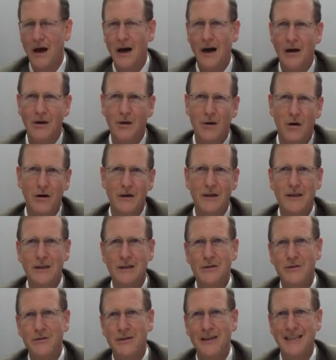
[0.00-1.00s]

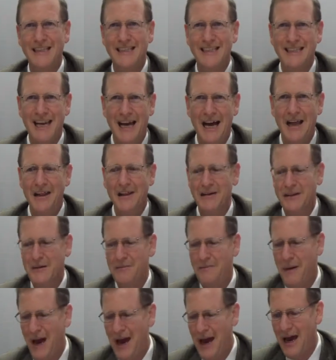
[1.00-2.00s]
according to the sun's
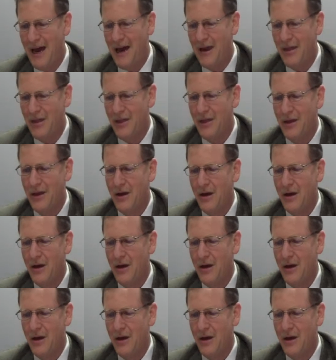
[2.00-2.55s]
path